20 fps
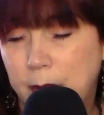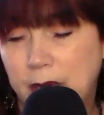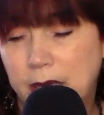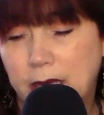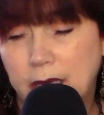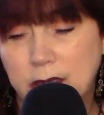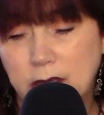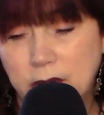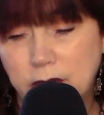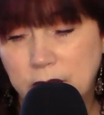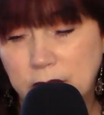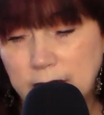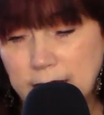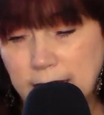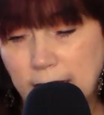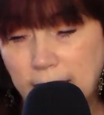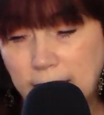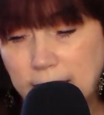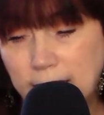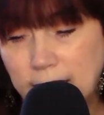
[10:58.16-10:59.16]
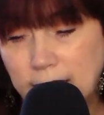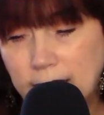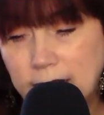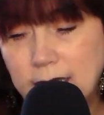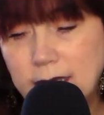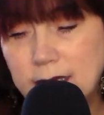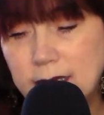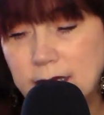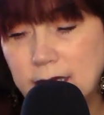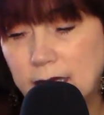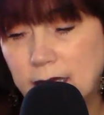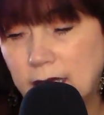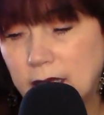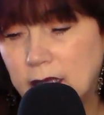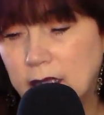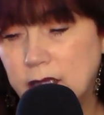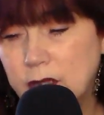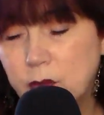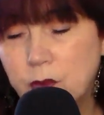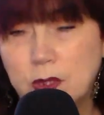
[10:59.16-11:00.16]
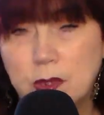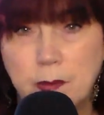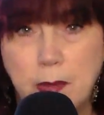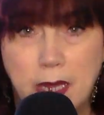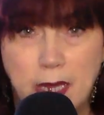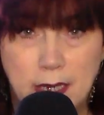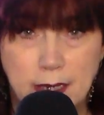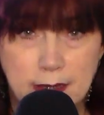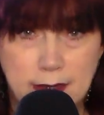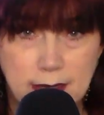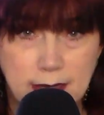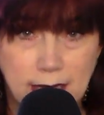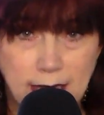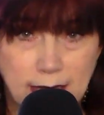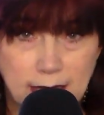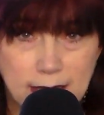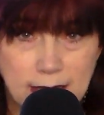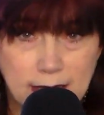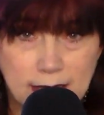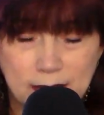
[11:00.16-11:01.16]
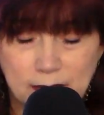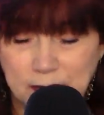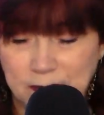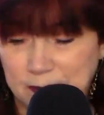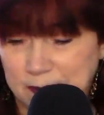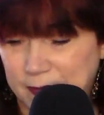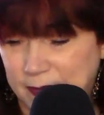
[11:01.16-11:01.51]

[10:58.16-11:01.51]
Because of his kindness, Nicholas was made a saint.